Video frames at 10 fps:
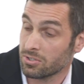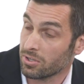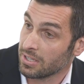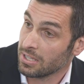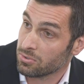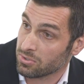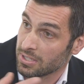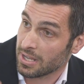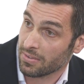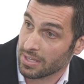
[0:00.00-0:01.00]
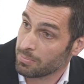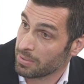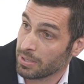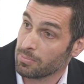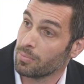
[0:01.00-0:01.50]
shown an interest in how the
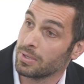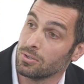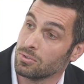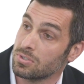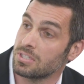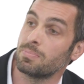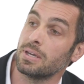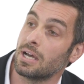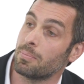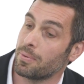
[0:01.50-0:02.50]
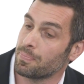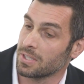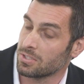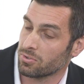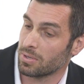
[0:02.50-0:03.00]
MPP might be used to speed up
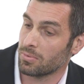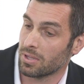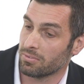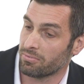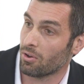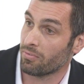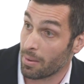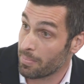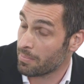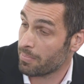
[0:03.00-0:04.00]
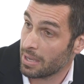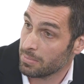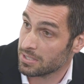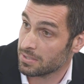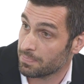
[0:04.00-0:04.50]
and streamline the flow of outbound
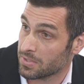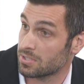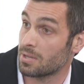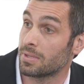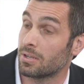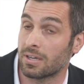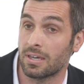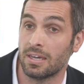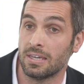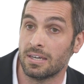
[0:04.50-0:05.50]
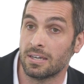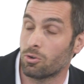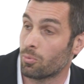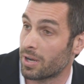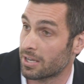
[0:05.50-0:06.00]
payments, so something like a
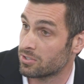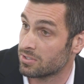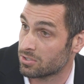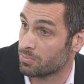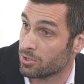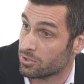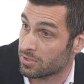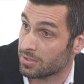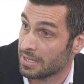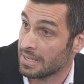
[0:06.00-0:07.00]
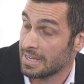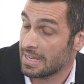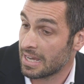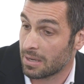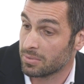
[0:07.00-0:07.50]
corporate action distribution,
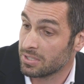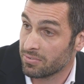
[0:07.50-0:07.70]
a